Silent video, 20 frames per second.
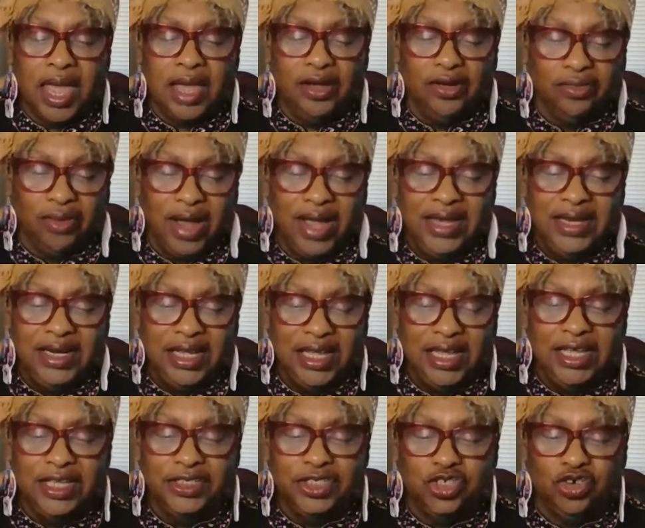Great
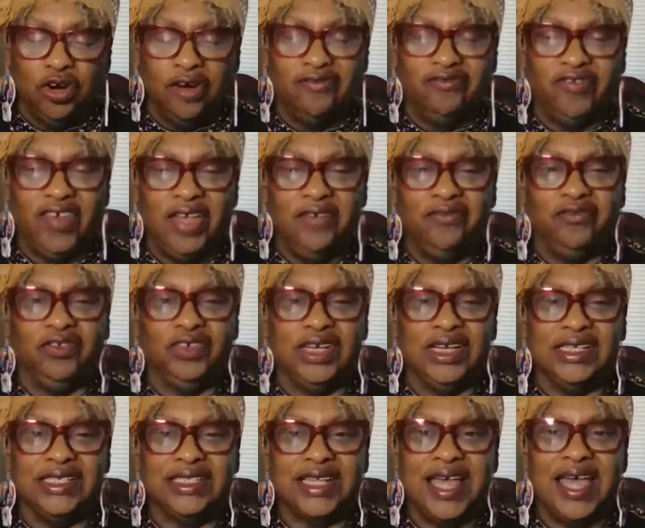is your
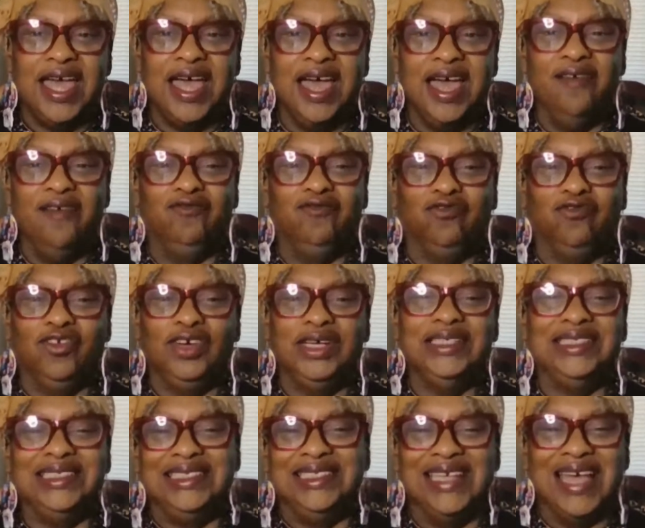faithfulness. Every
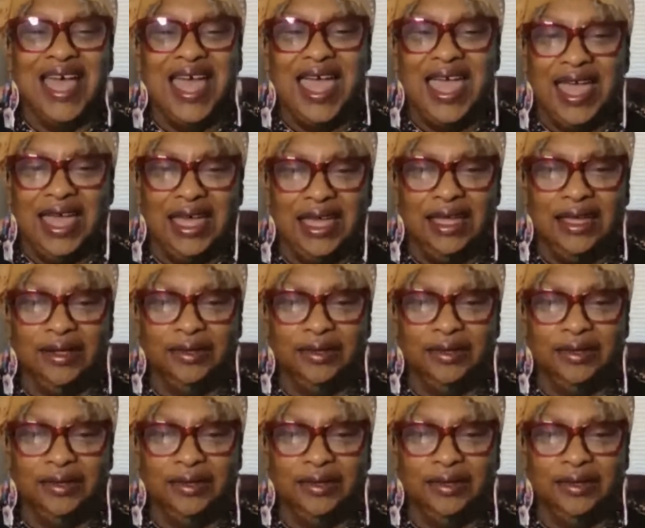day,